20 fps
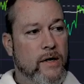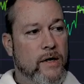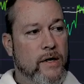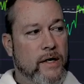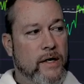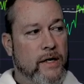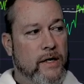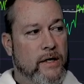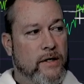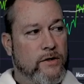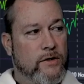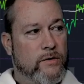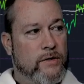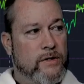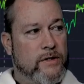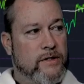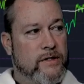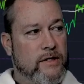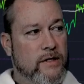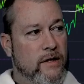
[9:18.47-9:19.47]
And you
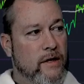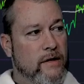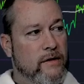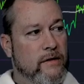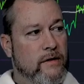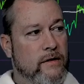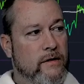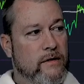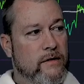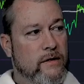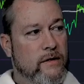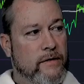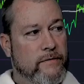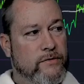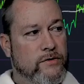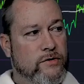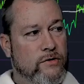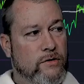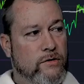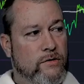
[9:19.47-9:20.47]
can see that I've
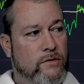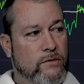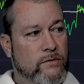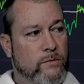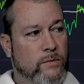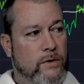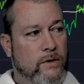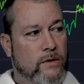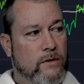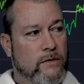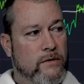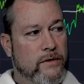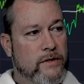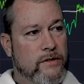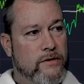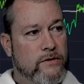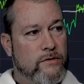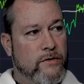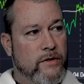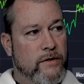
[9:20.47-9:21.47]
circled where all
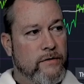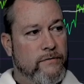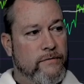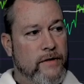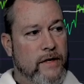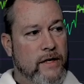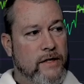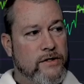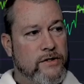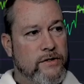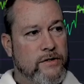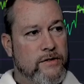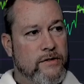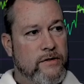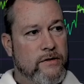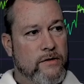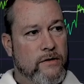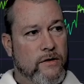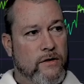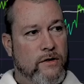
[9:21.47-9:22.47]
these green flashes
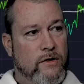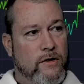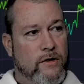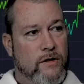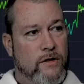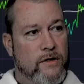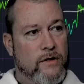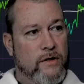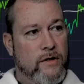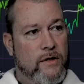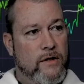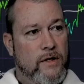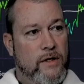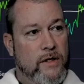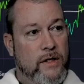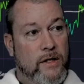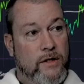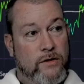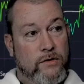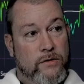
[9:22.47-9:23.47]
occurred.
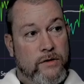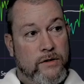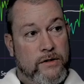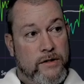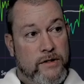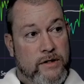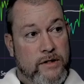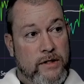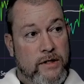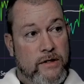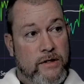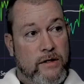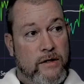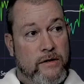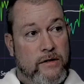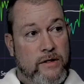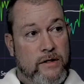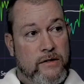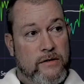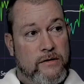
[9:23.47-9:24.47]
And you can see
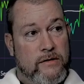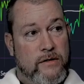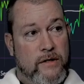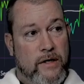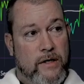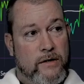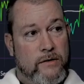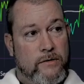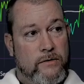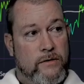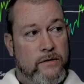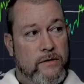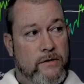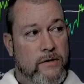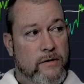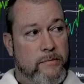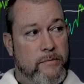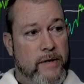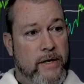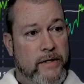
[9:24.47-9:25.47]
that these nailed
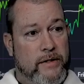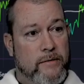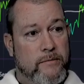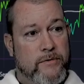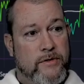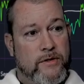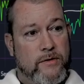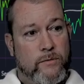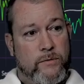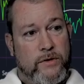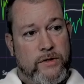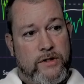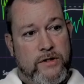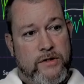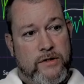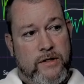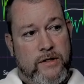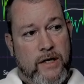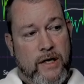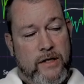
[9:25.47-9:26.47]
the bottoms. And we
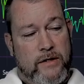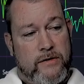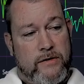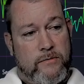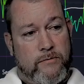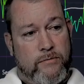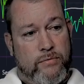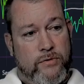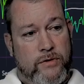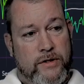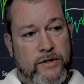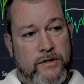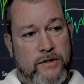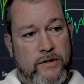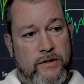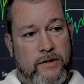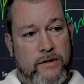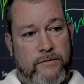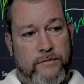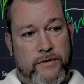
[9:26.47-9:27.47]
just got some pretty
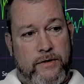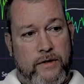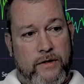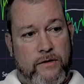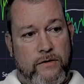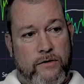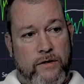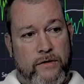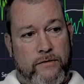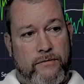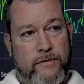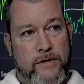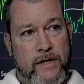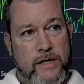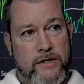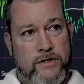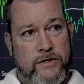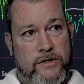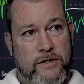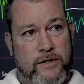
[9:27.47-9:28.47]
significant green
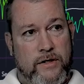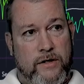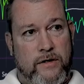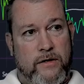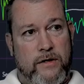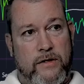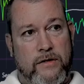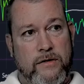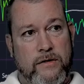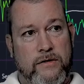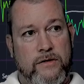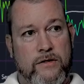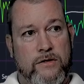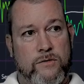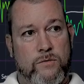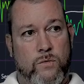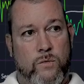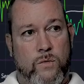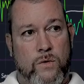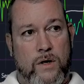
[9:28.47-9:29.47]
flashes here. And this
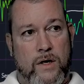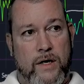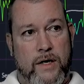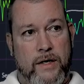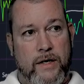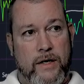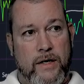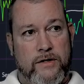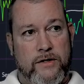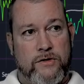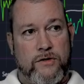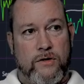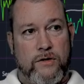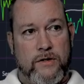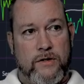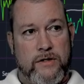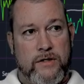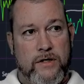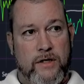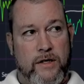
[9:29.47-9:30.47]
is why I
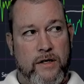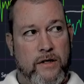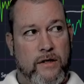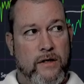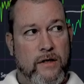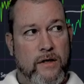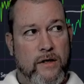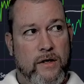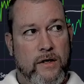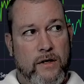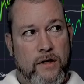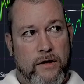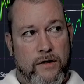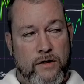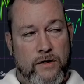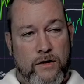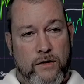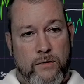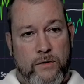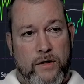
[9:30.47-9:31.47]
started saying,
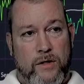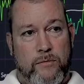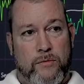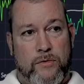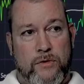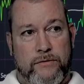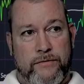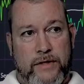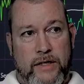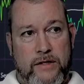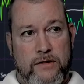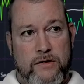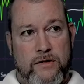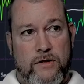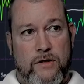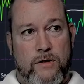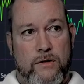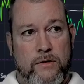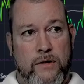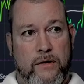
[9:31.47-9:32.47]
a number of days
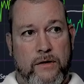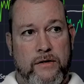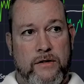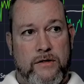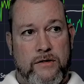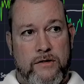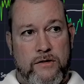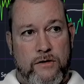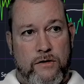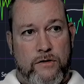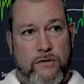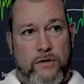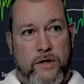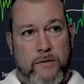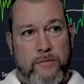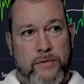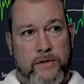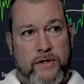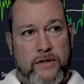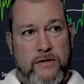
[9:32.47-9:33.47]
ago that this is a
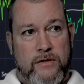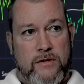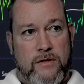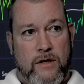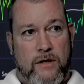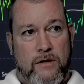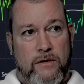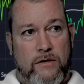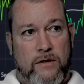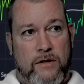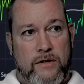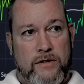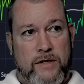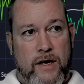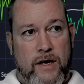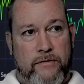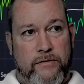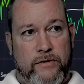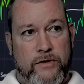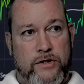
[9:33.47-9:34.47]
great place to dollar cost
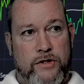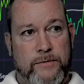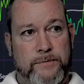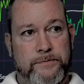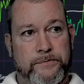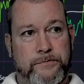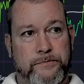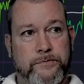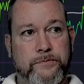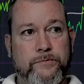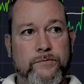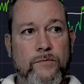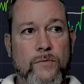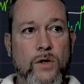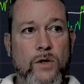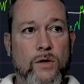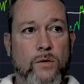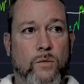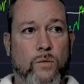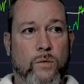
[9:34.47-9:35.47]
average.
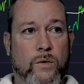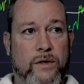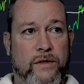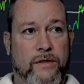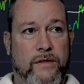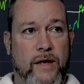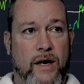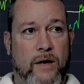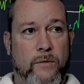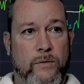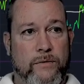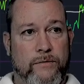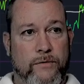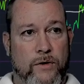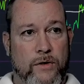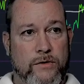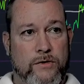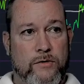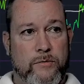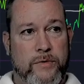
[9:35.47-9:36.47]
With that, we've
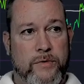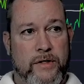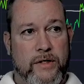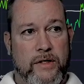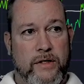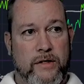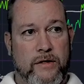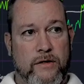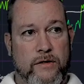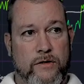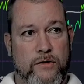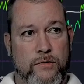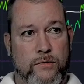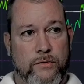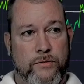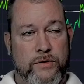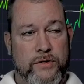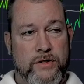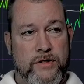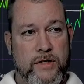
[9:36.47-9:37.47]
also been hitting the
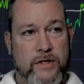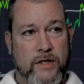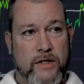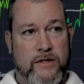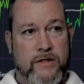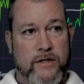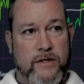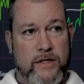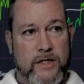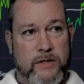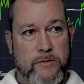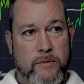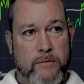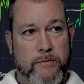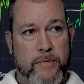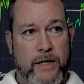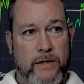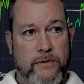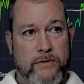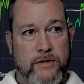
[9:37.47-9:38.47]
236, and it's been
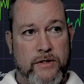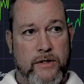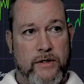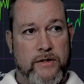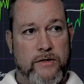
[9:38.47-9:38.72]
bouncing.